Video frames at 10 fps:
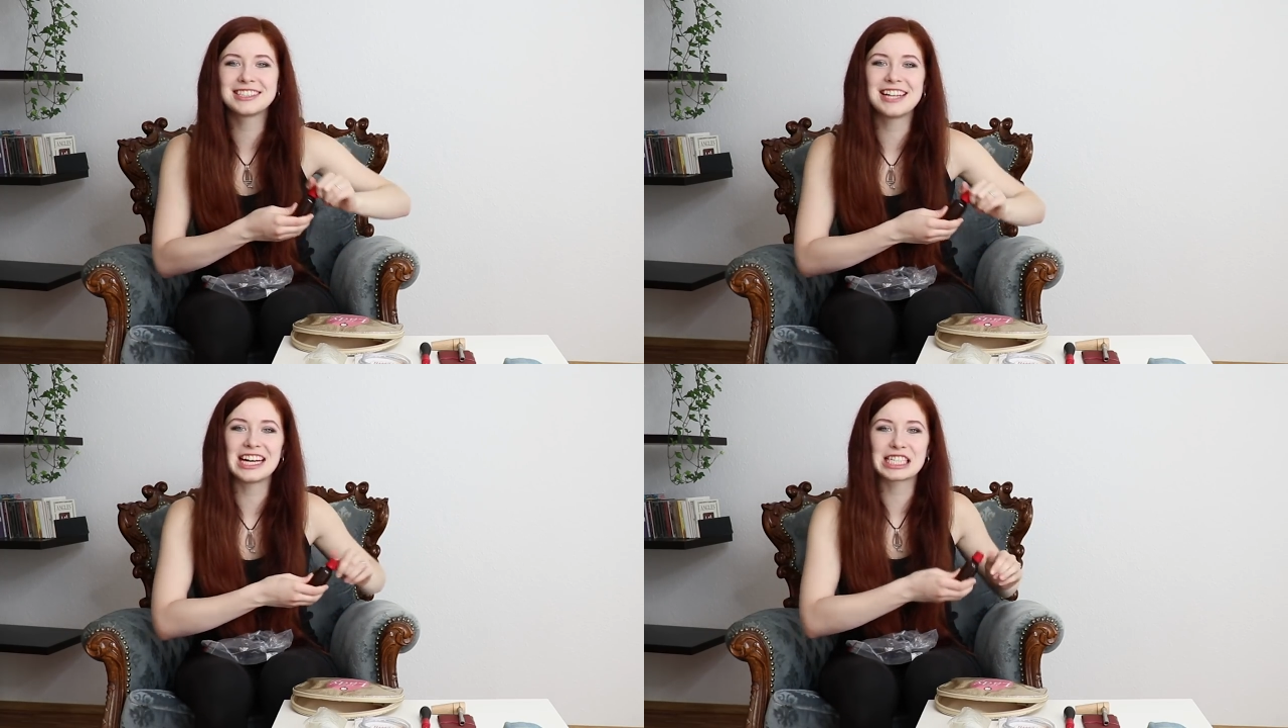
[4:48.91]

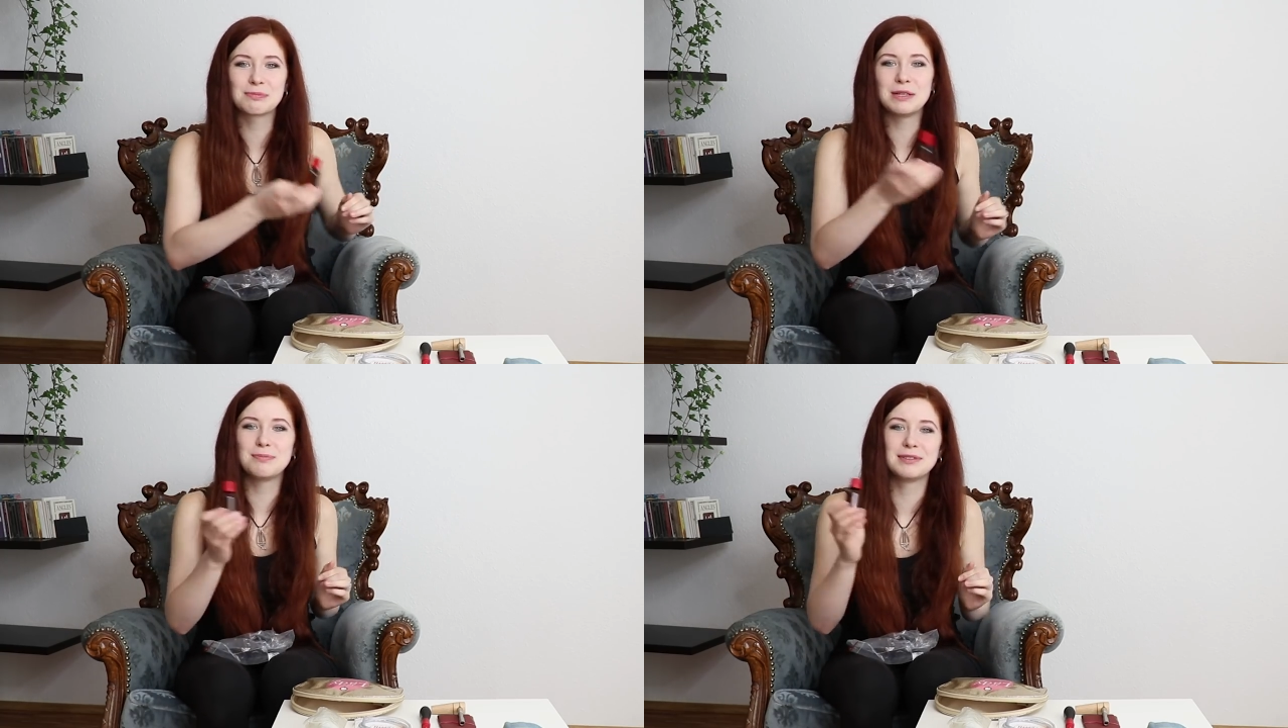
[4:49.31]
and
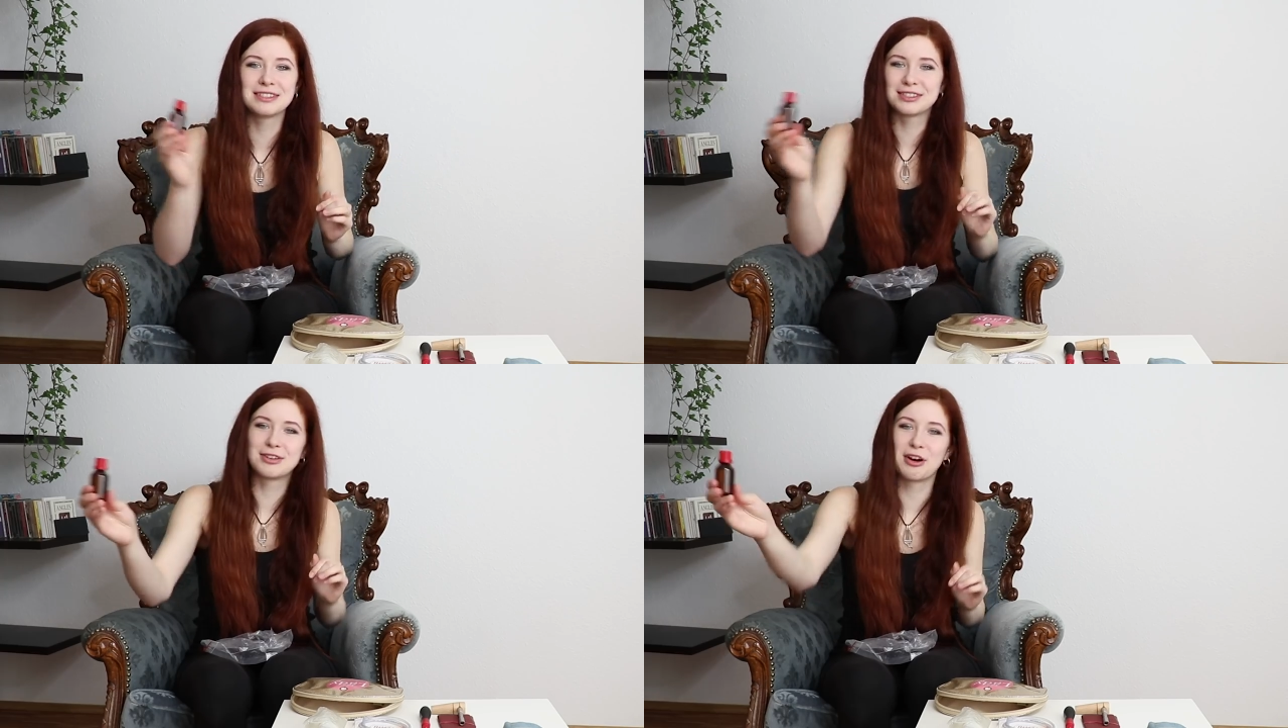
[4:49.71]
ask
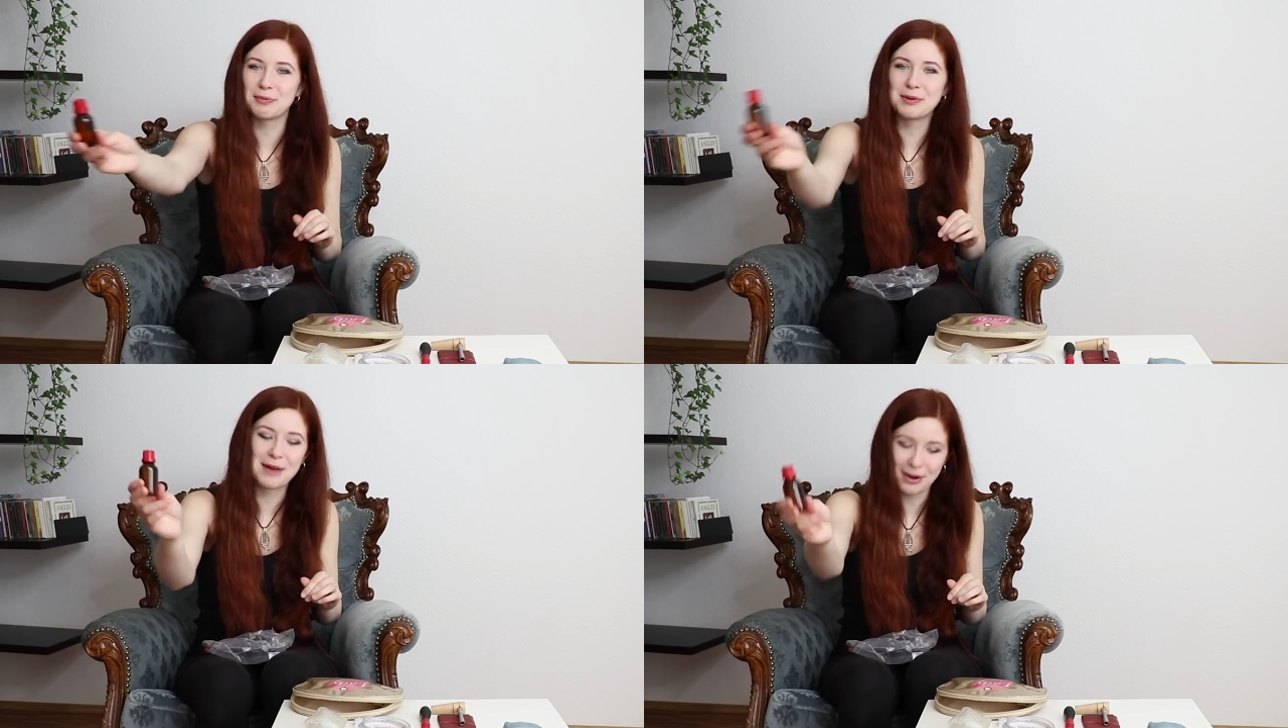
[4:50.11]
people to
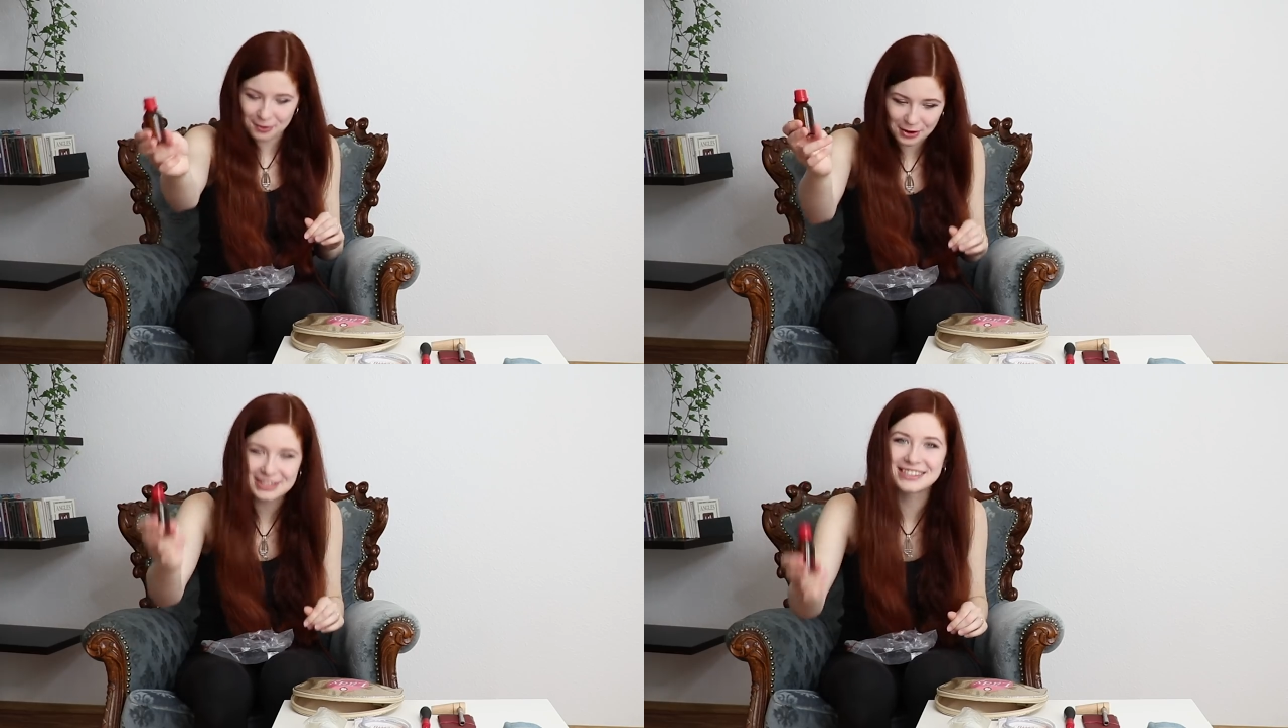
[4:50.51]
open my
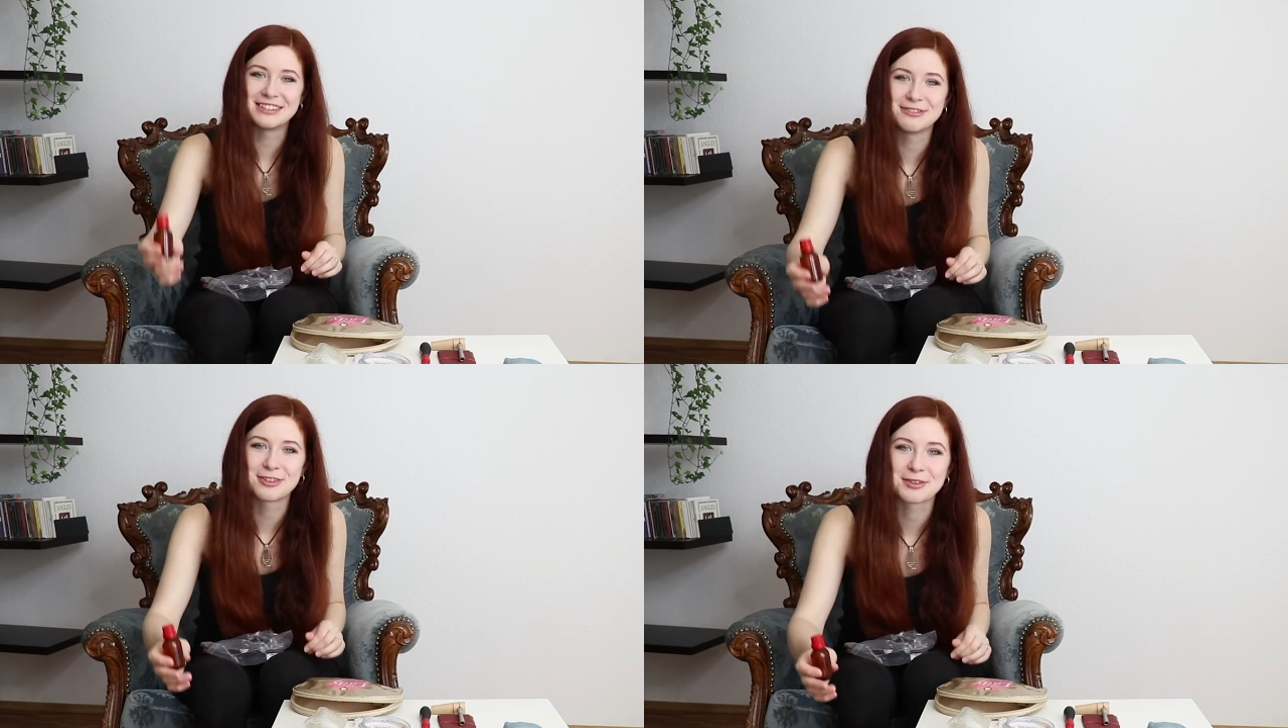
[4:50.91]

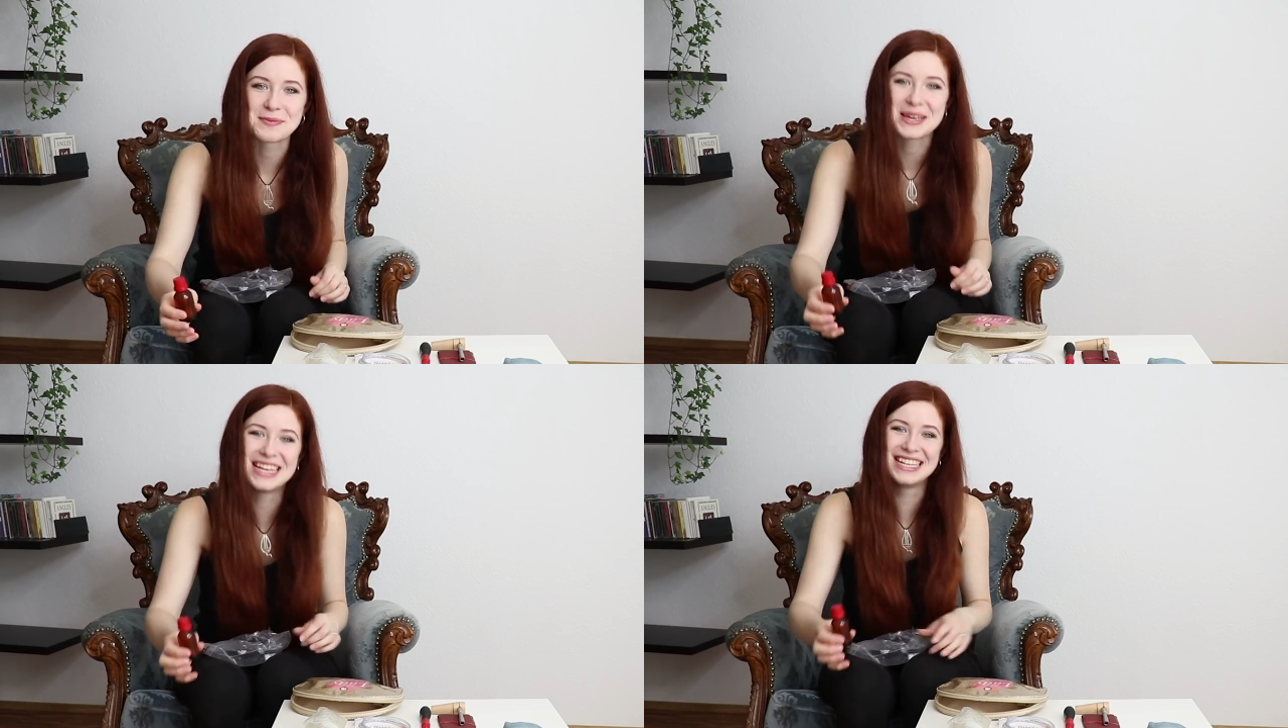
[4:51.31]
rosin for
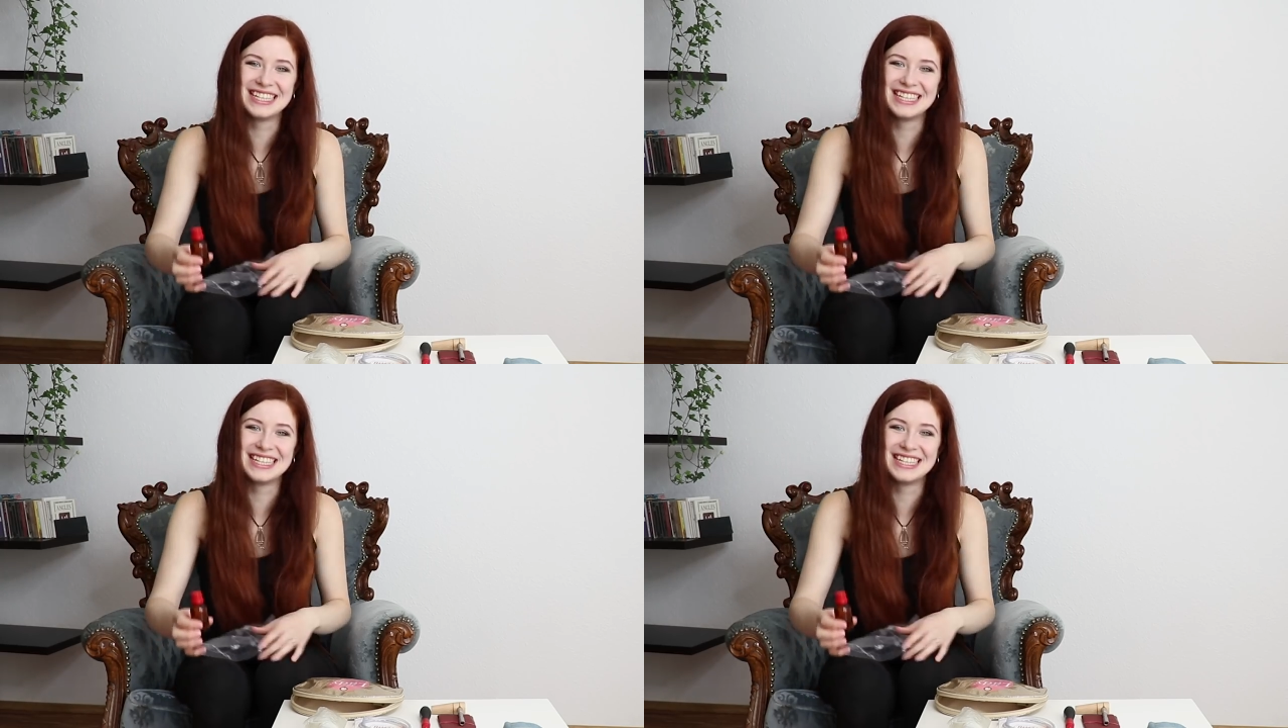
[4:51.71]
me.